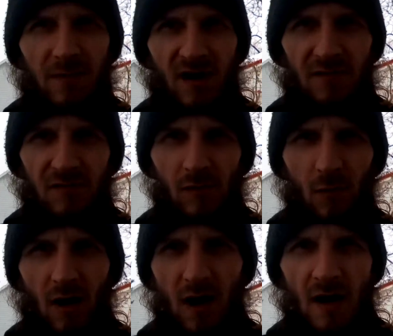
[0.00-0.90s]
after a
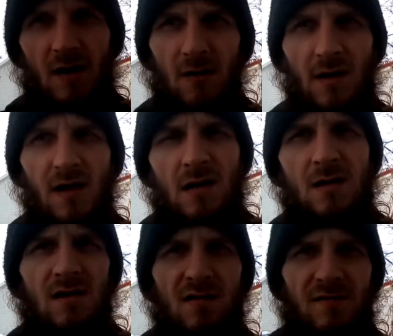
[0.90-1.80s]
while, and
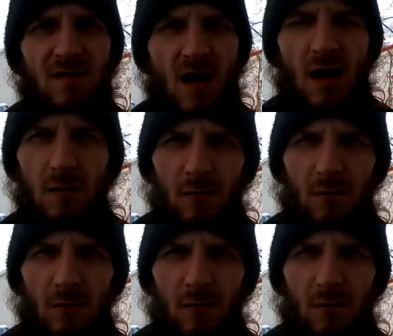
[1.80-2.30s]
if not,